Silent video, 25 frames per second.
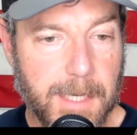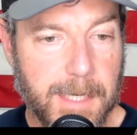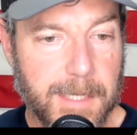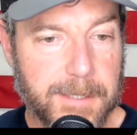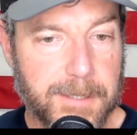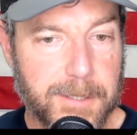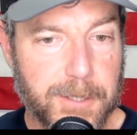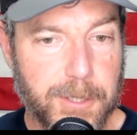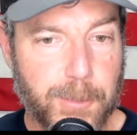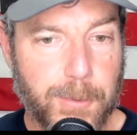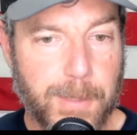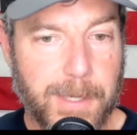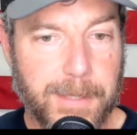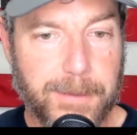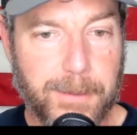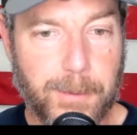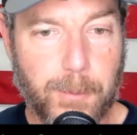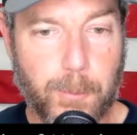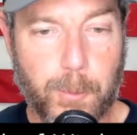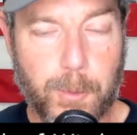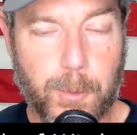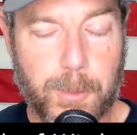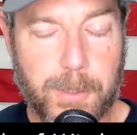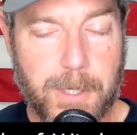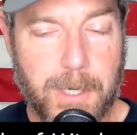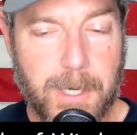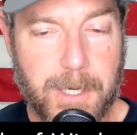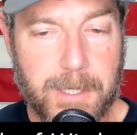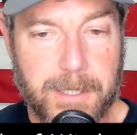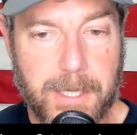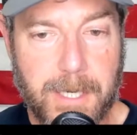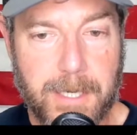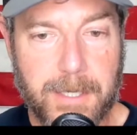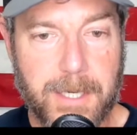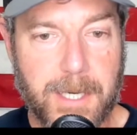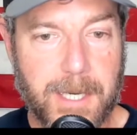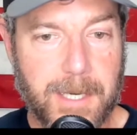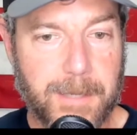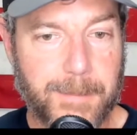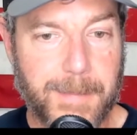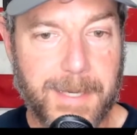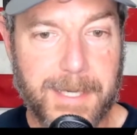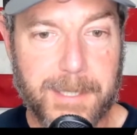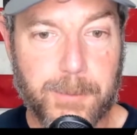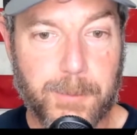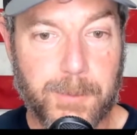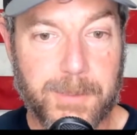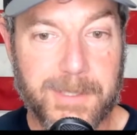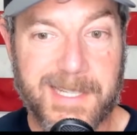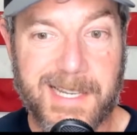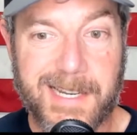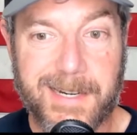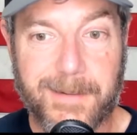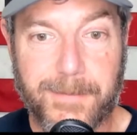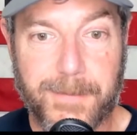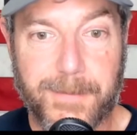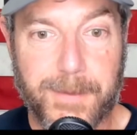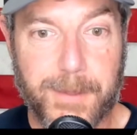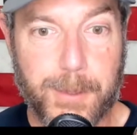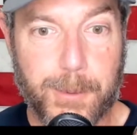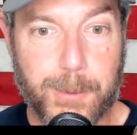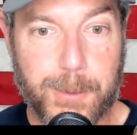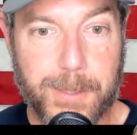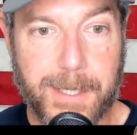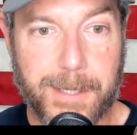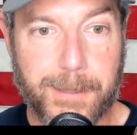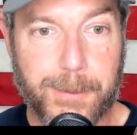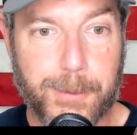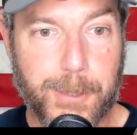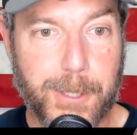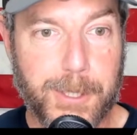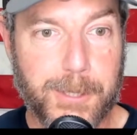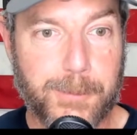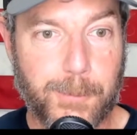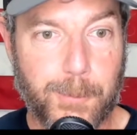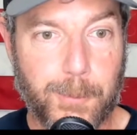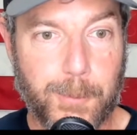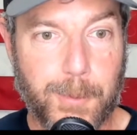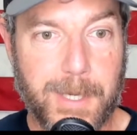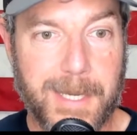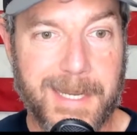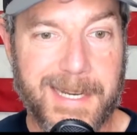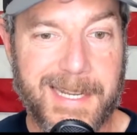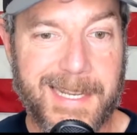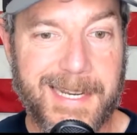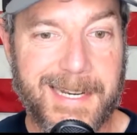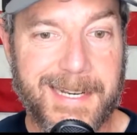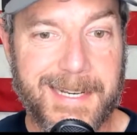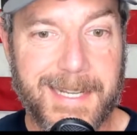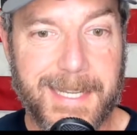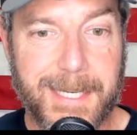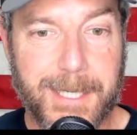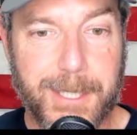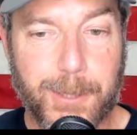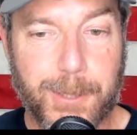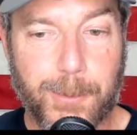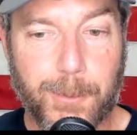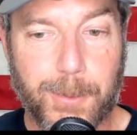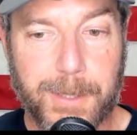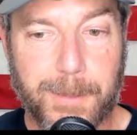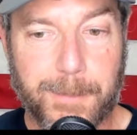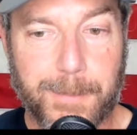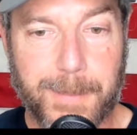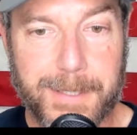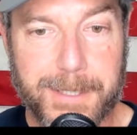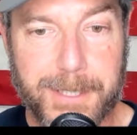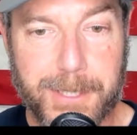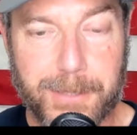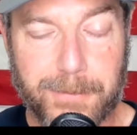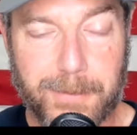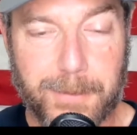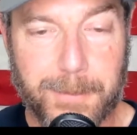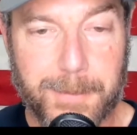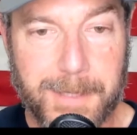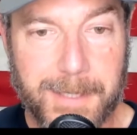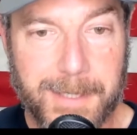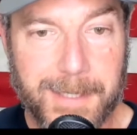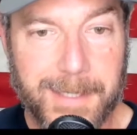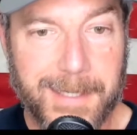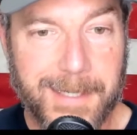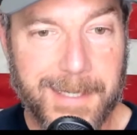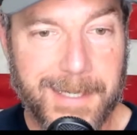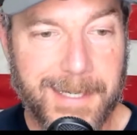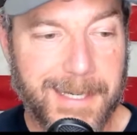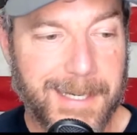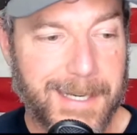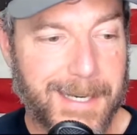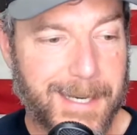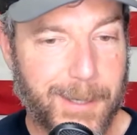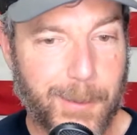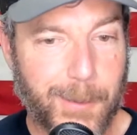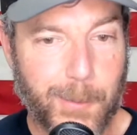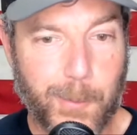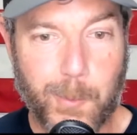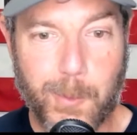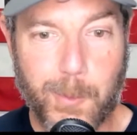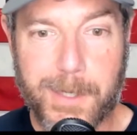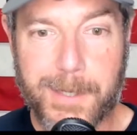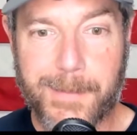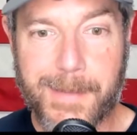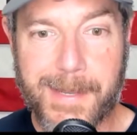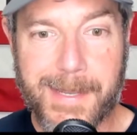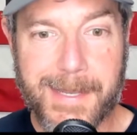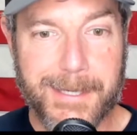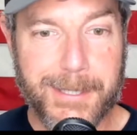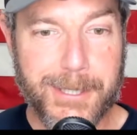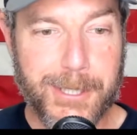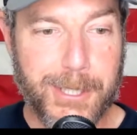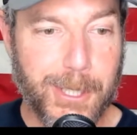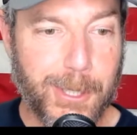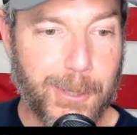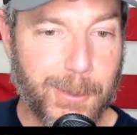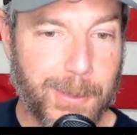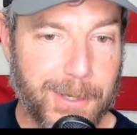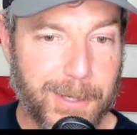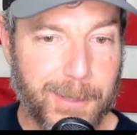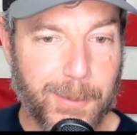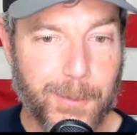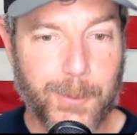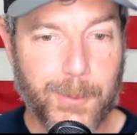Since you're out there at warhog.com, might as well sign up for the newsletter. Trust me, we'll not inundate you with a bunch of them. One-man show here at